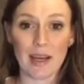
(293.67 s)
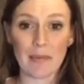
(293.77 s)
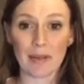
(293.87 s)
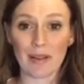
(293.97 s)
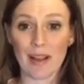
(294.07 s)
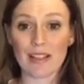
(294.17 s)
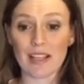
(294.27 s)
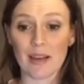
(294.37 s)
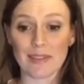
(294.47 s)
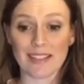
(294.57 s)
But a lot of
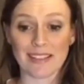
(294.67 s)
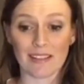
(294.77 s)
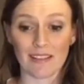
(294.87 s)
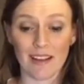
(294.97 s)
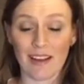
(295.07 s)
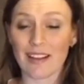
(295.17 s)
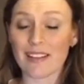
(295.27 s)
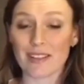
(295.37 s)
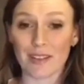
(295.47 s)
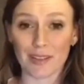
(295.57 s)
times it's a lot
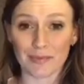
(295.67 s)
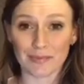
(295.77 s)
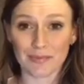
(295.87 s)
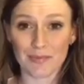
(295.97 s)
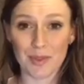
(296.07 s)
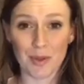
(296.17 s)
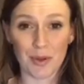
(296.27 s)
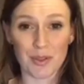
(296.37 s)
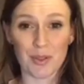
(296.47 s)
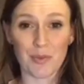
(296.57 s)
easier to
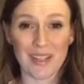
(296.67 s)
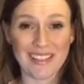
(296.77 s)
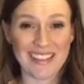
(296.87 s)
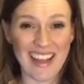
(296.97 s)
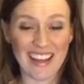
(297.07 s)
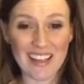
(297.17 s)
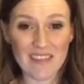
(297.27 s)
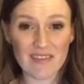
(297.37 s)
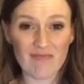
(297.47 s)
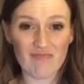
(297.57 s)
hold to what is negative,
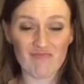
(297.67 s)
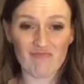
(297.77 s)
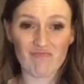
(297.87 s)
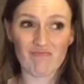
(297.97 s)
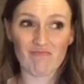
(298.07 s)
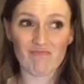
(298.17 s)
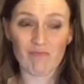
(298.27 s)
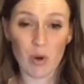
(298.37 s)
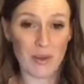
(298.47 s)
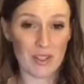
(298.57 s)

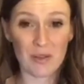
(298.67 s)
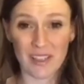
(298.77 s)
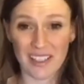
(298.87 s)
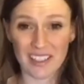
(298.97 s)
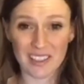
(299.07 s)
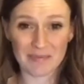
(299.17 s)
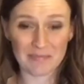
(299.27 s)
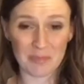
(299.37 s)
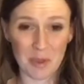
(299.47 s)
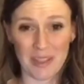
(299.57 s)
what we don't like,
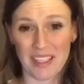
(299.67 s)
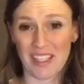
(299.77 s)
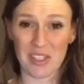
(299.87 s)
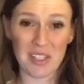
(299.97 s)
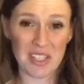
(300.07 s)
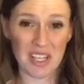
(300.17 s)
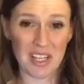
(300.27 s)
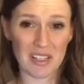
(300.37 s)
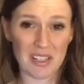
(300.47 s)
what we think should change,